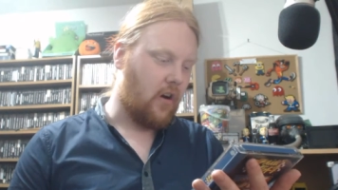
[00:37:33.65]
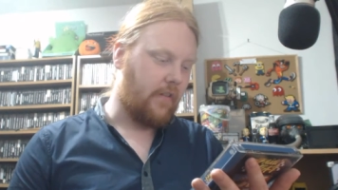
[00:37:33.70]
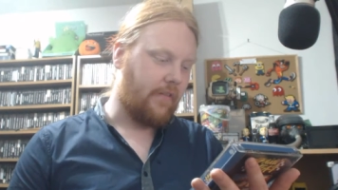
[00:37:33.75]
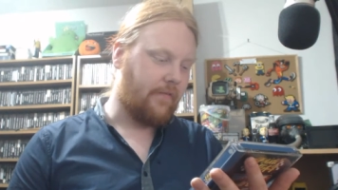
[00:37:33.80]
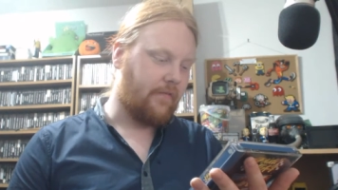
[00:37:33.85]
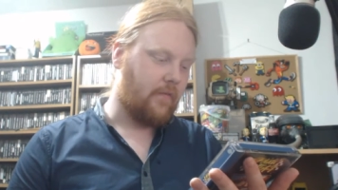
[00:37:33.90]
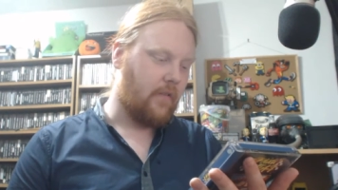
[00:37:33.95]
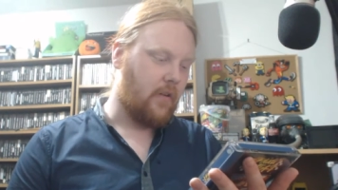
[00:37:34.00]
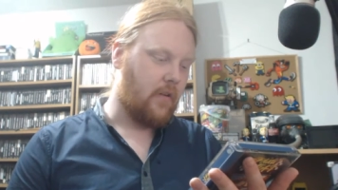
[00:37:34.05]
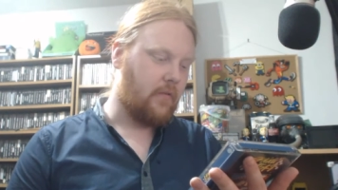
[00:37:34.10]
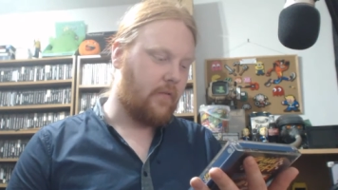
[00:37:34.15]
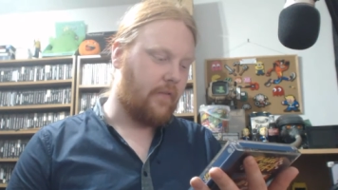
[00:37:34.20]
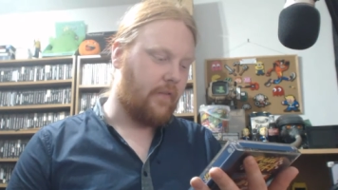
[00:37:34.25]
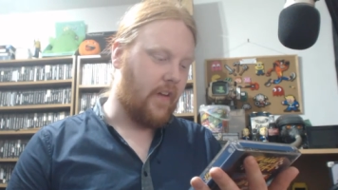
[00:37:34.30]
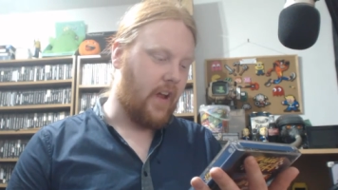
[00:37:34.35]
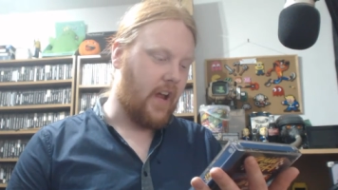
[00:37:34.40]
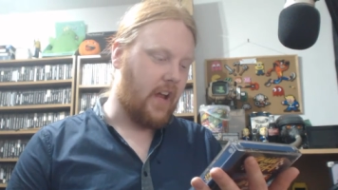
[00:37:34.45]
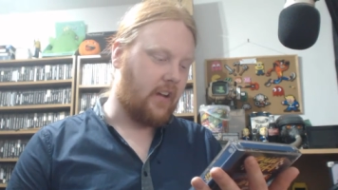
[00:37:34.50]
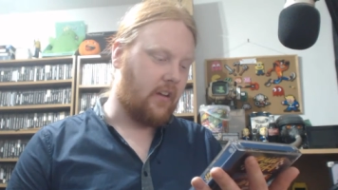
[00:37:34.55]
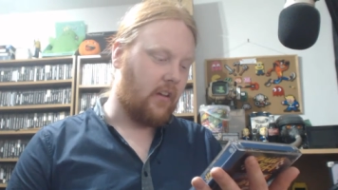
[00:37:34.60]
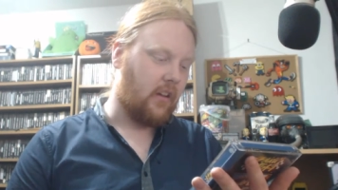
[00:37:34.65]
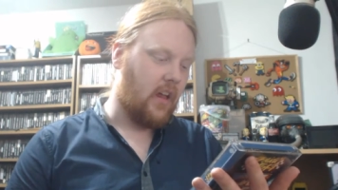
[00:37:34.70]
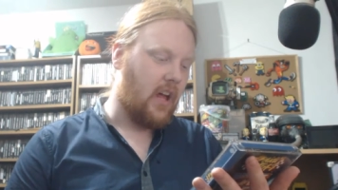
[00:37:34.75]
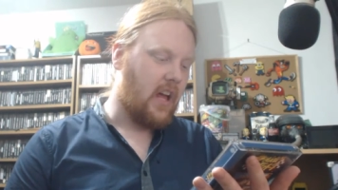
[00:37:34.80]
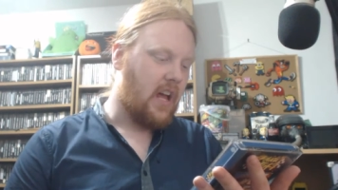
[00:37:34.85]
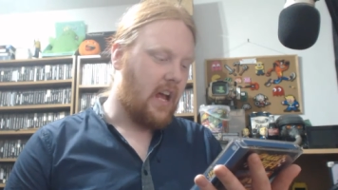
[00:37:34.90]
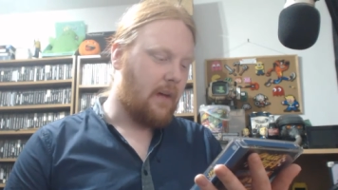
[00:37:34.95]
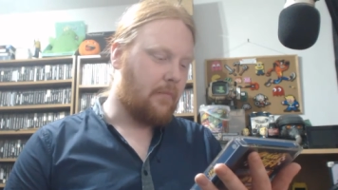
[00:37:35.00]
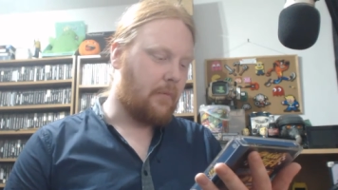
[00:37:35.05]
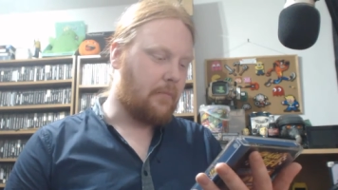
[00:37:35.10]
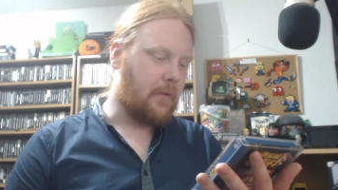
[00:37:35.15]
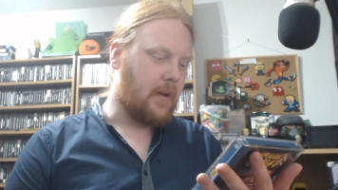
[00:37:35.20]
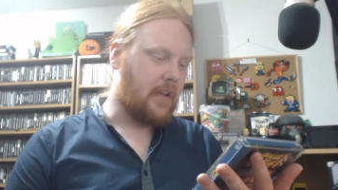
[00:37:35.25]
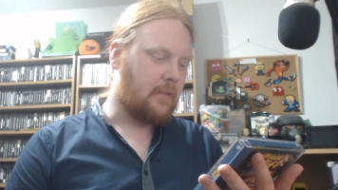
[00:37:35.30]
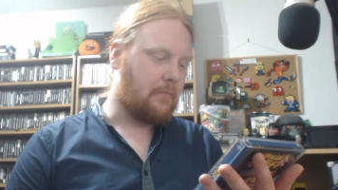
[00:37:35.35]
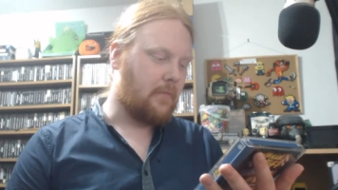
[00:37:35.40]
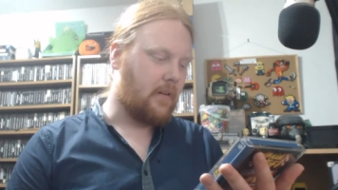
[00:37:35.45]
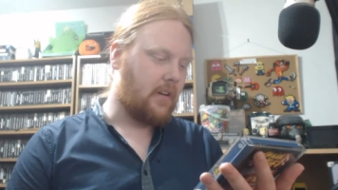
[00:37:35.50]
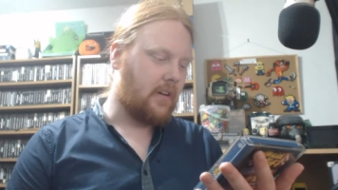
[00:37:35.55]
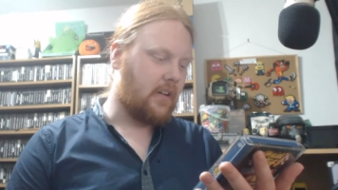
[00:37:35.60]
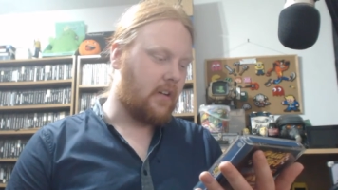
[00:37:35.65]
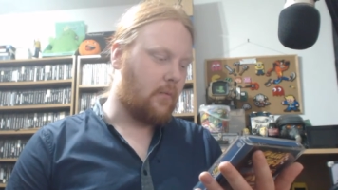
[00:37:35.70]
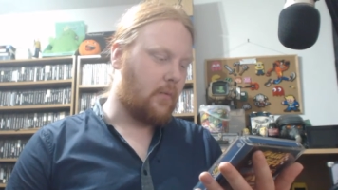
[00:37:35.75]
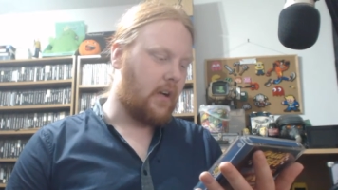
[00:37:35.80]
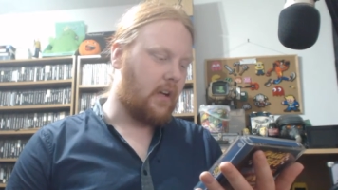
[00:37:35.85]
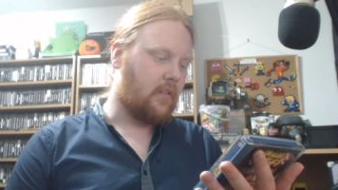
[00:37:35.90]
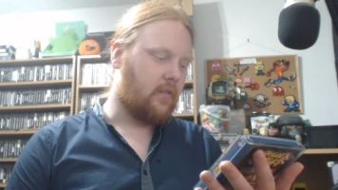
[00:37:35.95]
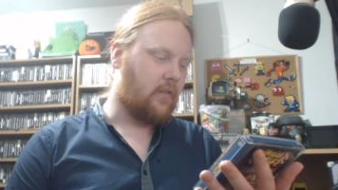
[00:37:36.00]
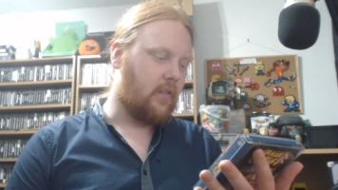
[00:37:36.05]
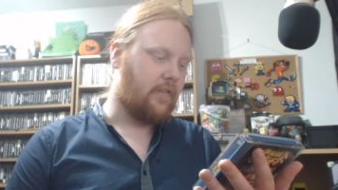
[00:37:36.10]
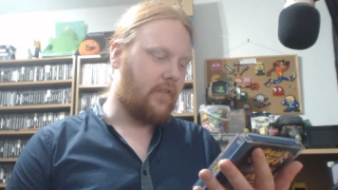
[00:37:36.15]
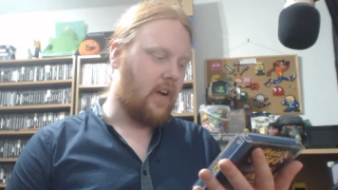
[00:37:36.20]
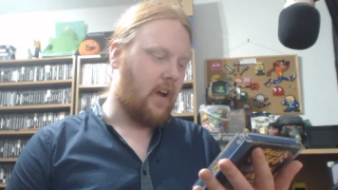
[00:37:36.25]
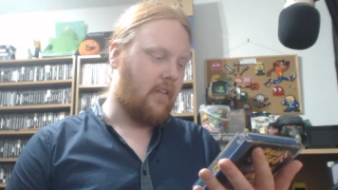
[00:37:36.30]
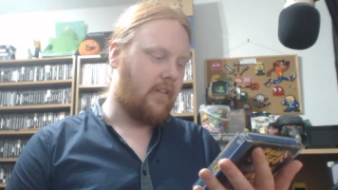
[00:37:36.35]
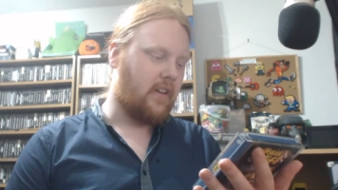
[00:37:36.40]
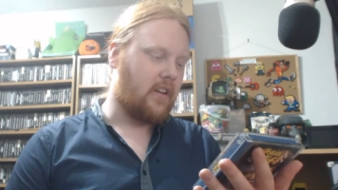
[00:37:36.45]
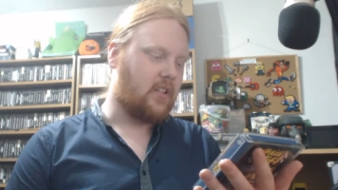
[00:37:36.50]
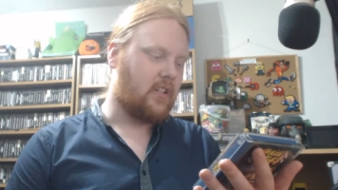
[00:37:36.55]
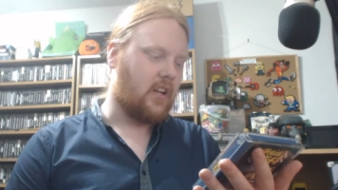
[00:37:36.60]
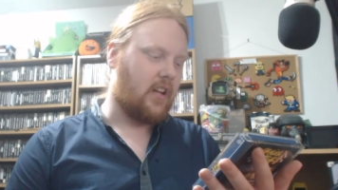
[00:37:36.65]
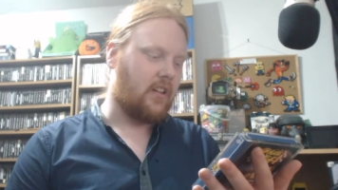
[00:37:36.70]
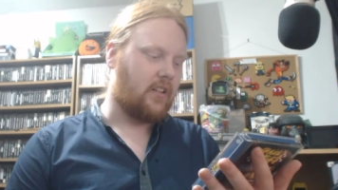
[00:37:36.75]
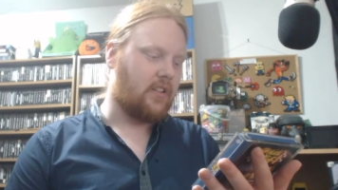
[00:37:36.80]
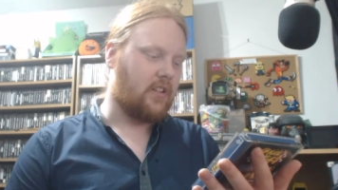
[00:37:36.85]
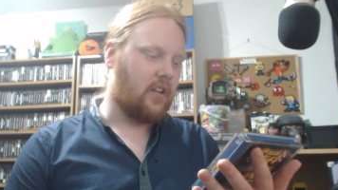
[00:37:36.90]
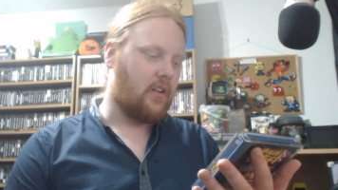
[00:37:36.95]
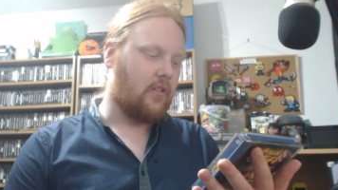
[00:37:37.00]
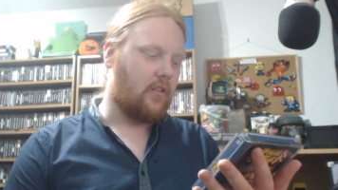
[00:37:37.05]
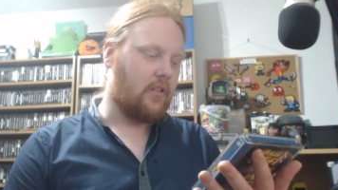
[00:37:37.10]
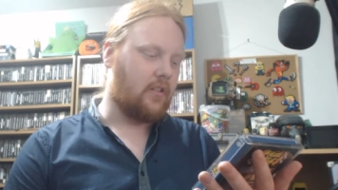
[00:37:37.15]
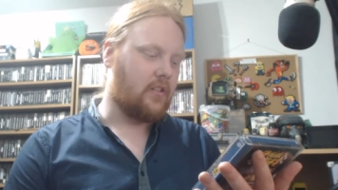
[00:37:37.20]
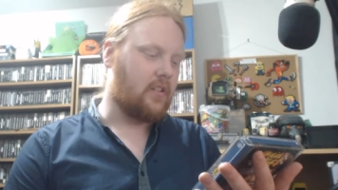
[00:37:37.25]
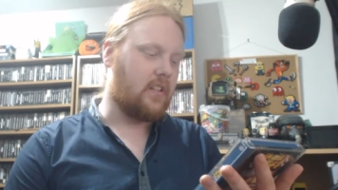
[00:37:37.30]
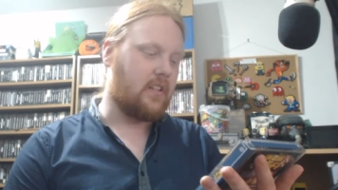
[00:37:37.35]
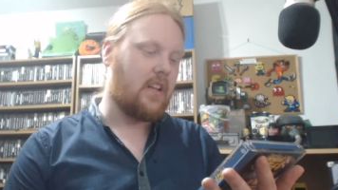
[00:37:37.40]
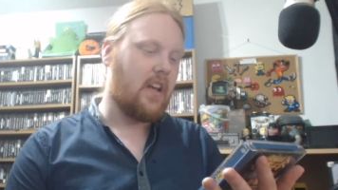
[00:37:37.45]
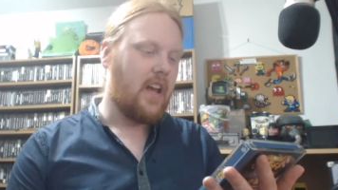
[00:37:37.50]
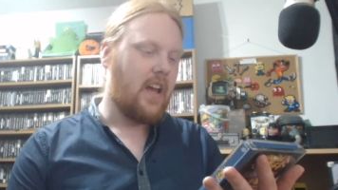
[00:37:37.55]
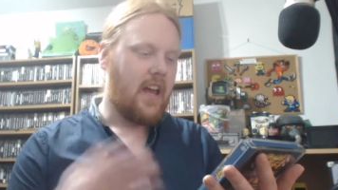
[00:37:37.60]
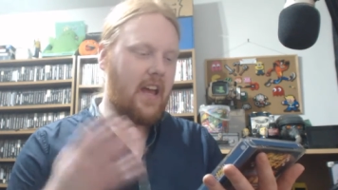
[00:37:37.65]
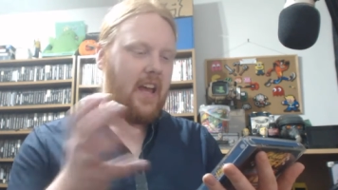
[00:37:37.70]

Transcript: off-road vehicle and prepare to battle your way through various challenging courses.